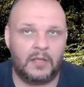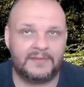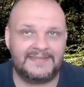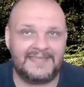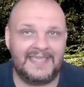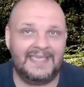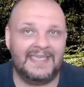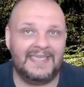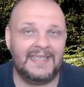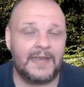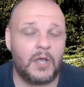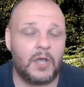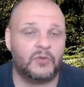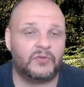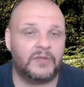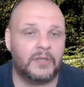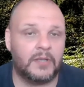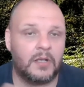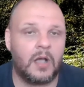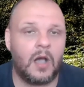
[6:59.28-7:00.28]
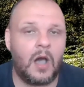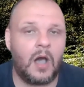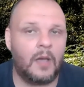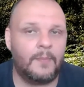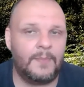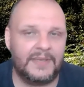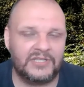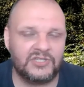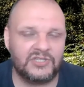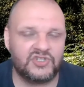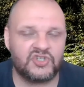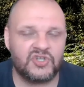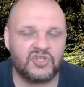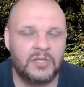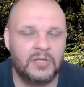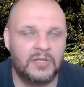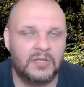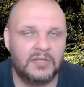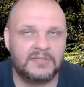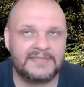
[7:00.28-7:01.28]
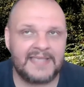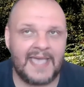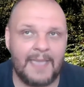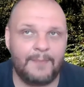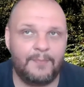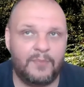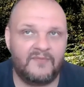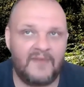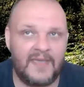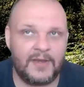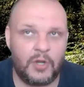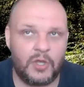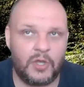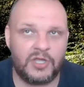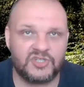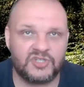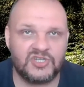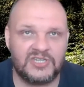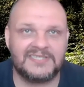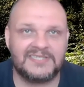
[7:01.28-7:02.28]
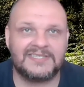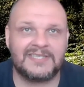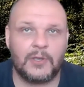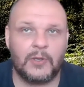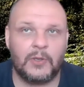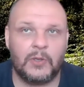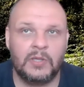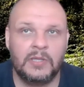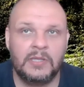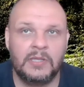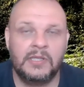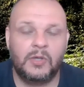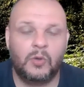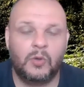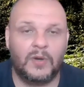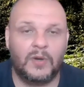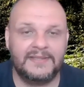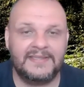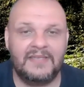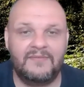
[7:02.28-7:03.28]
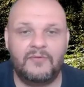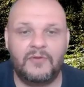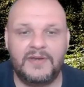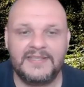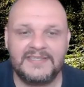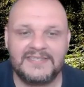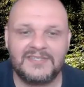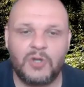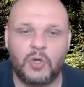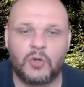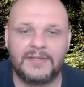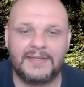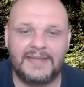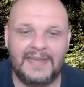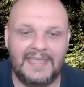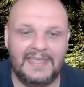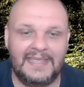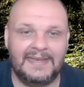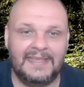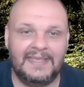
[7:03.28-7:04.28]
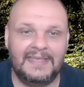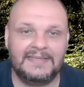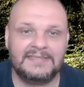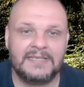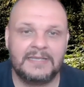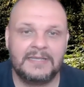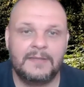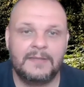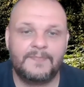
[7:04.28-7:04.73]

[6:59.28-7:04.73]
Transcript: taking out the garbage type of energy. So whatever is not needed,